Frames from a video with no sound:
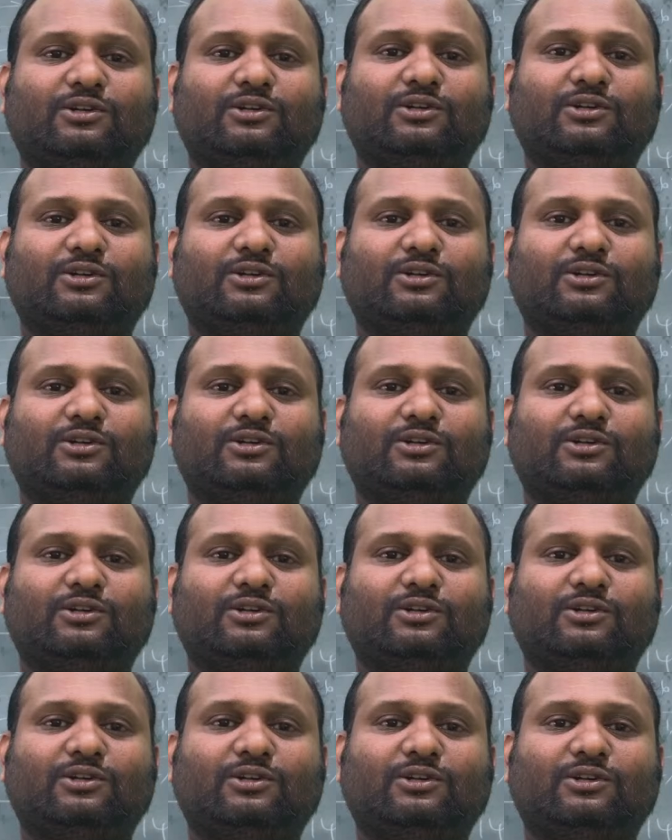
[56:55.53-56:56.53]

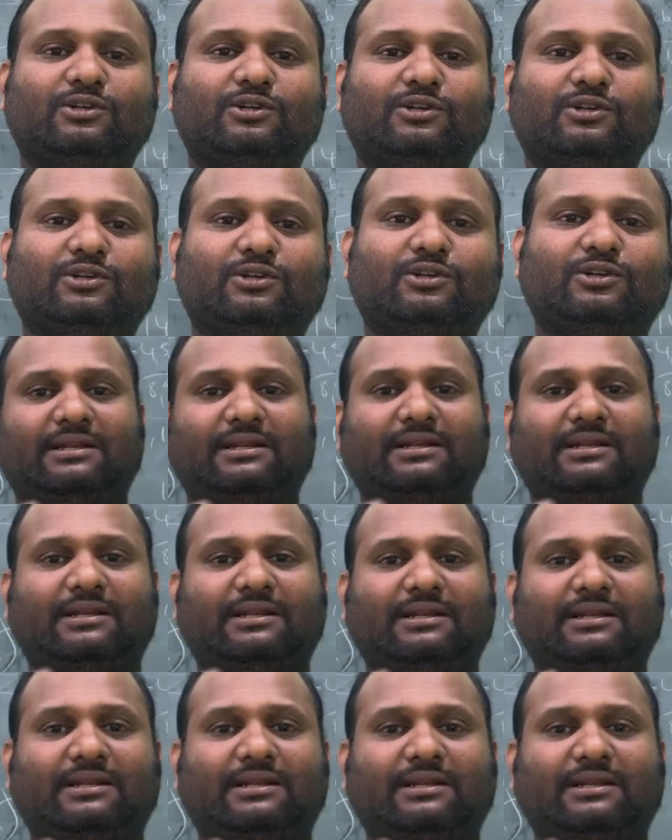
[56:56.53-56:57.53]
semiconductor, P-type and
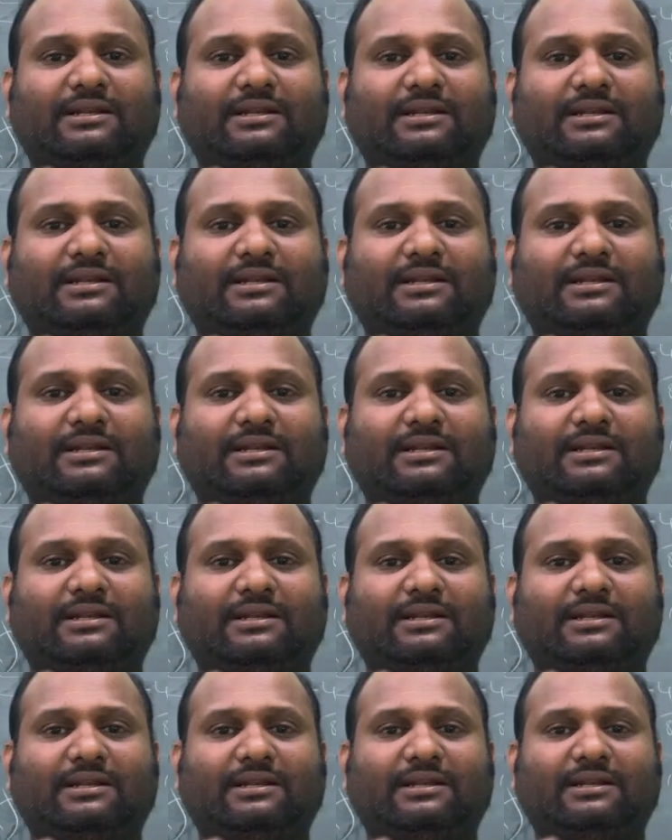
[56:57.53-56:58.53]
type.
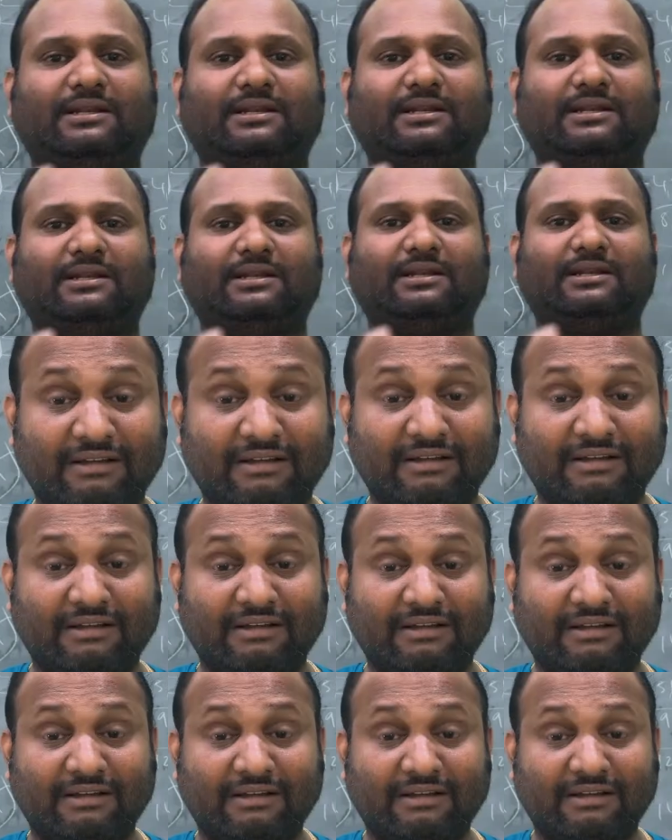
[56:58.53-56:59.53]
Energy level
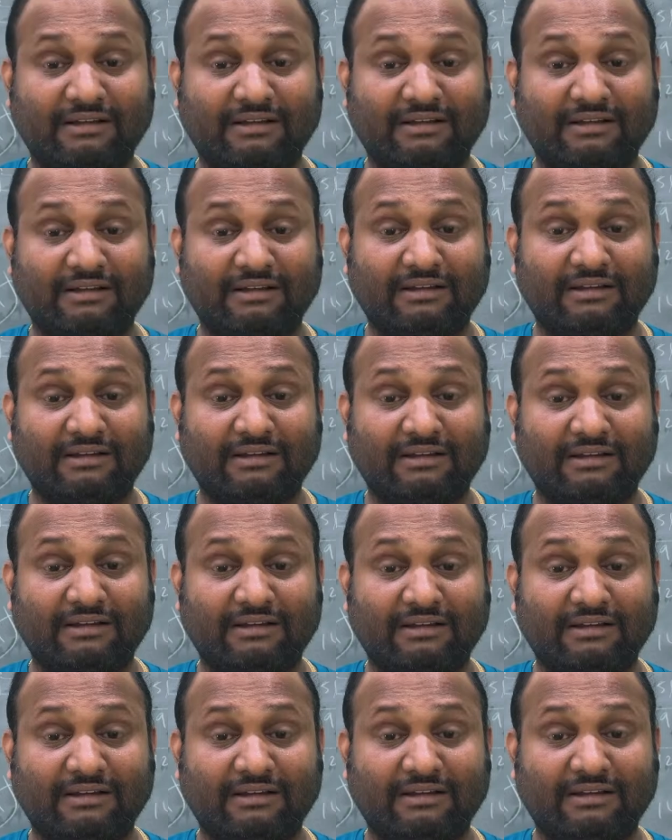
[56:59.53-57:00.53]
diagrams for P-type and
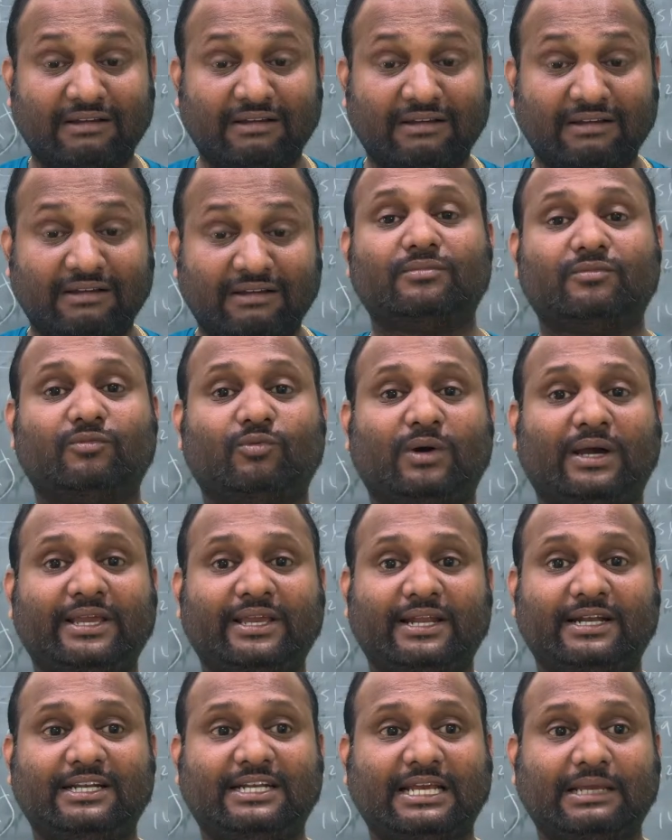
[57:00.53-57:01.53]
type more. Why
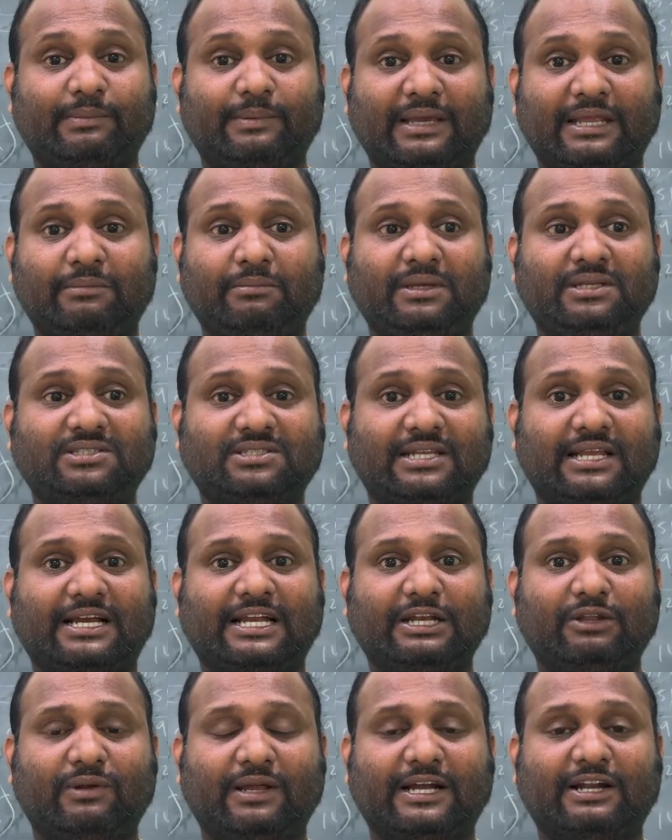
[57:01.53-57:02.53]
N-type? N means
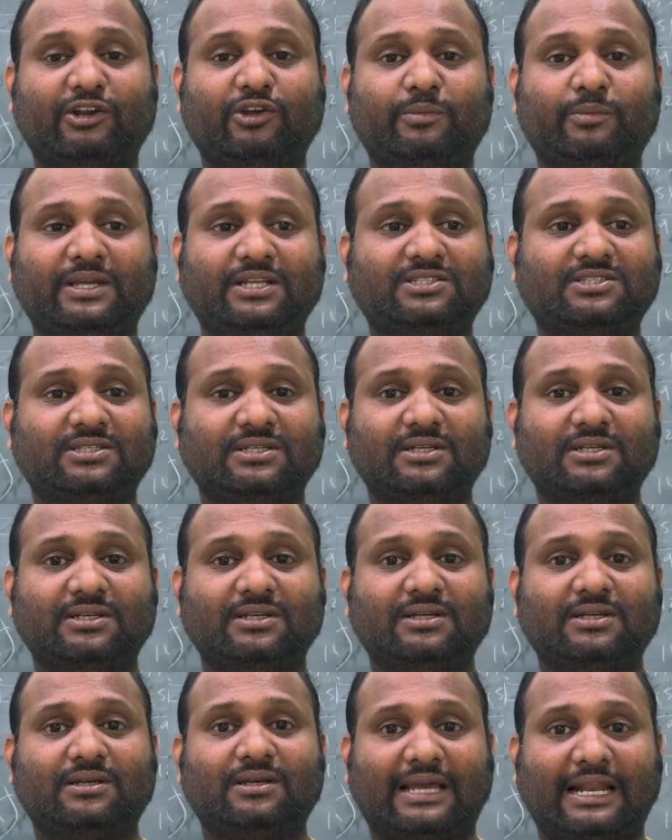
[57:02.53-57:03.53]
negative, negative means
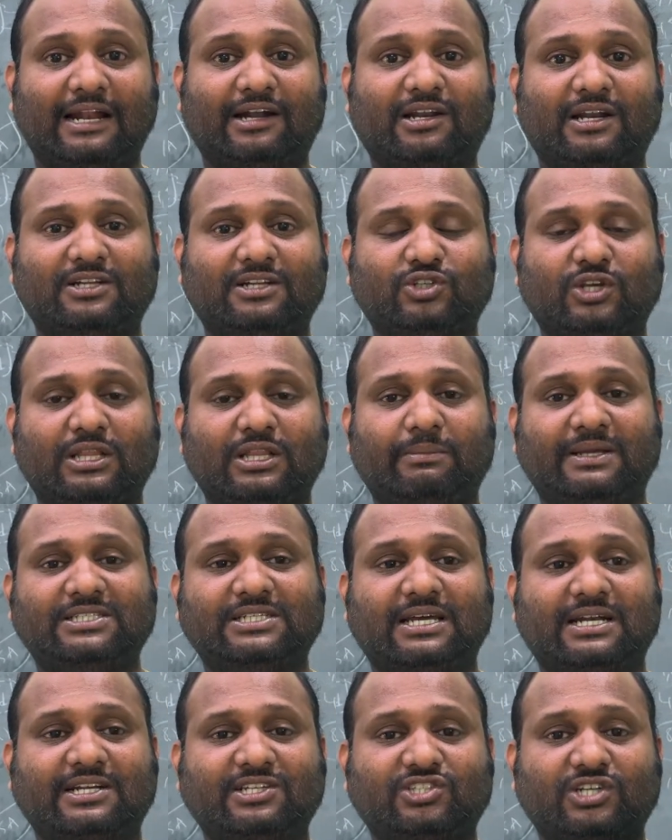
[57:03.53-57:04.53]
electrons. So the
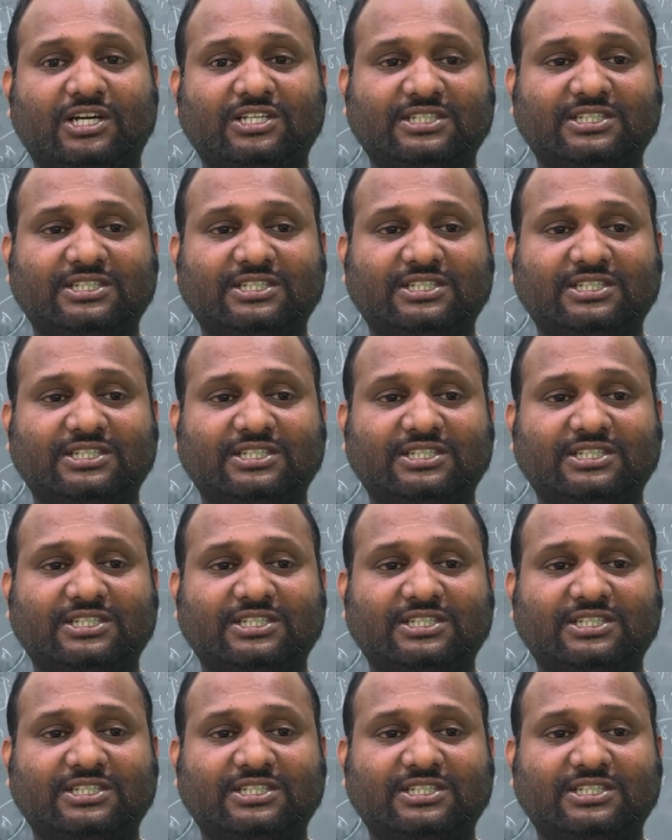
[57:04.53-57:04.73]
majority charge